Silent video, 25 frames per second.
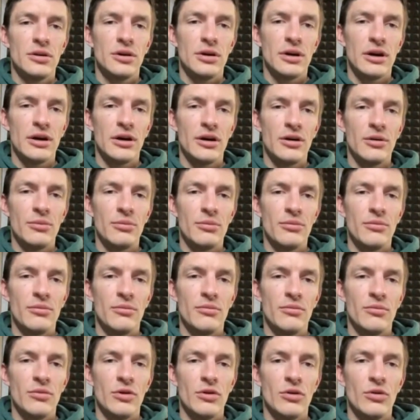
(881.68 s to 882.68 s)

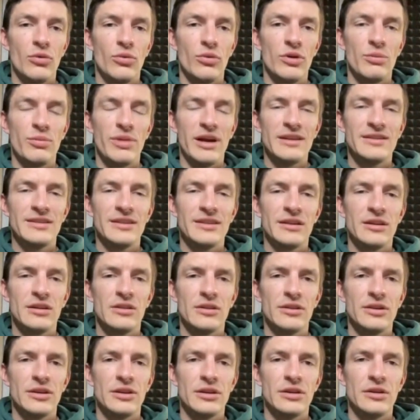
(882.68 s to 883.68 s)
we
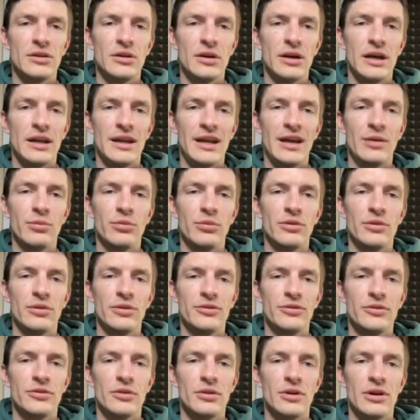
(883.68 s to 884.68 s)
basically
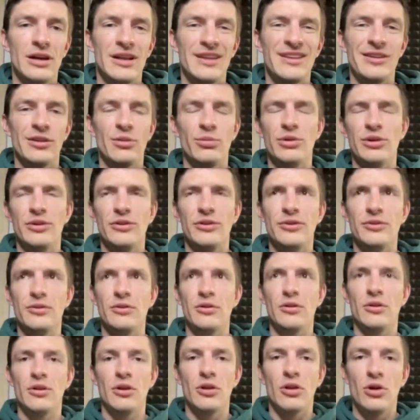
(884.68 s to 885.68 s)
enabled a little bit
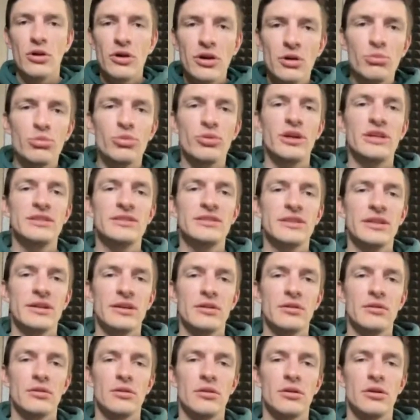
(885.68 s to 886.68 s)
longer
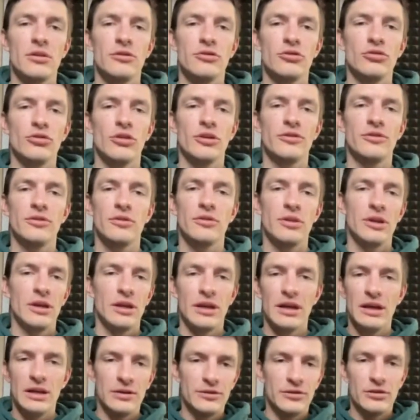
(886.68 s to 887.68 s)
pressing to not
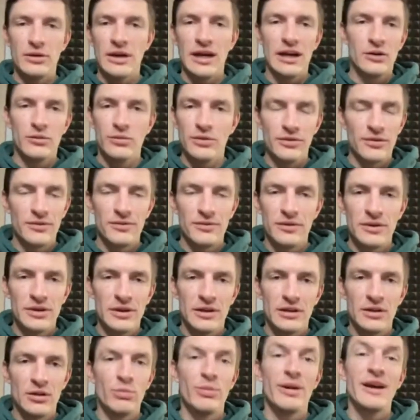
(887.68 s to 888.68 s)
interact with the
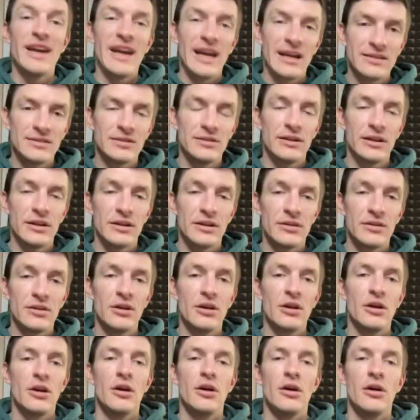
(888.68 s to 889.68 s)
vehicle by accident.
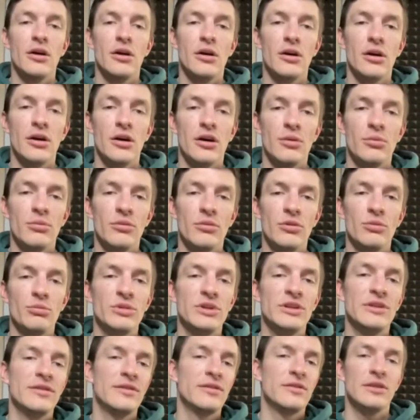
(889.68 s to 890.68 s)

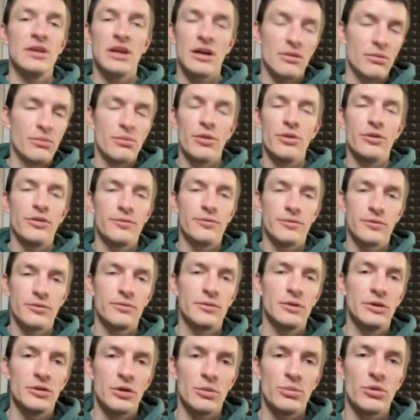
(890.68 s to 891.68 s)
Means, the
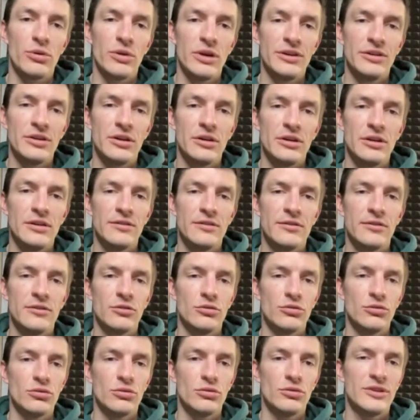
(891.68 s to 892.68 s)
street operator needs
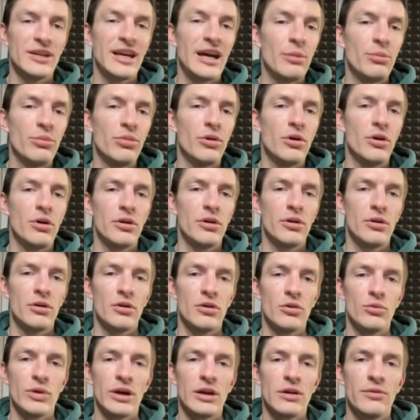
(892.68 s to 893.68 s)
to tap
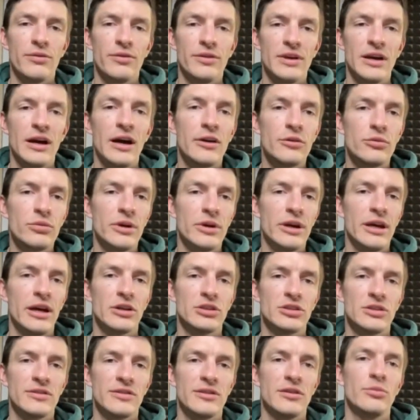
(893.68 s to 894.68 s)
on one of the hardware
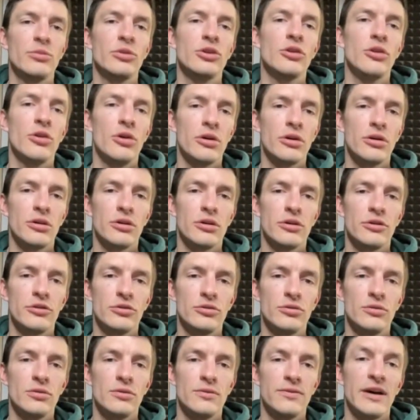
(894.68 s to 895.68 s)
actions a little bit longer
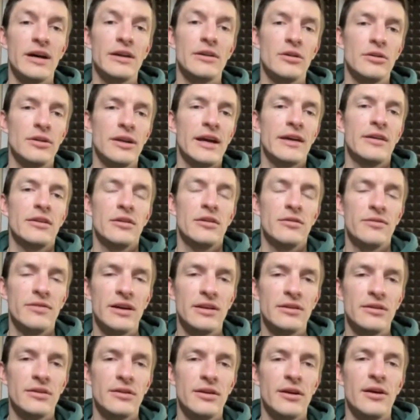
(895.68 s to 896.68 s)
to finally
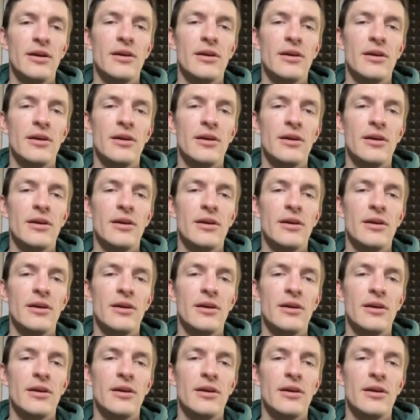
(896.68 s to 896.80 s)
activate it.